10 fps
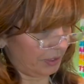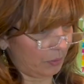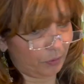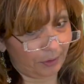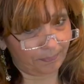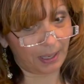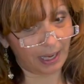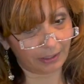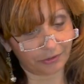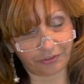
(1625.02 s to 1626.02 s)
were in
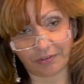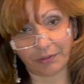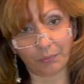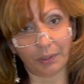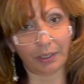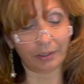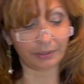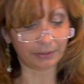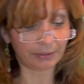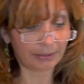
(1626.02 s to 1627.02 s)
piles everywhere.
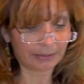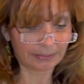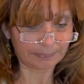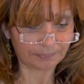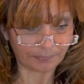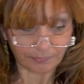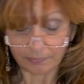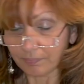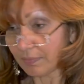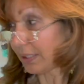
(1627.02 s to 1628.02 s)
And
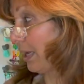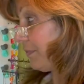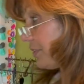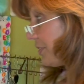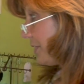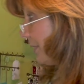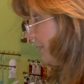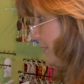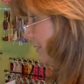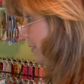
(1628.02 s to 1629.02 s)
I've just
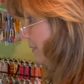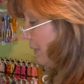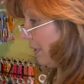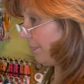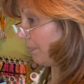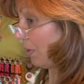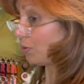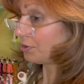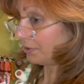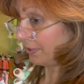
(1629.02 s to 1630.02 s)
done
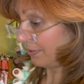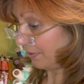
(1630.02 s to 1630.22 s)
mostly,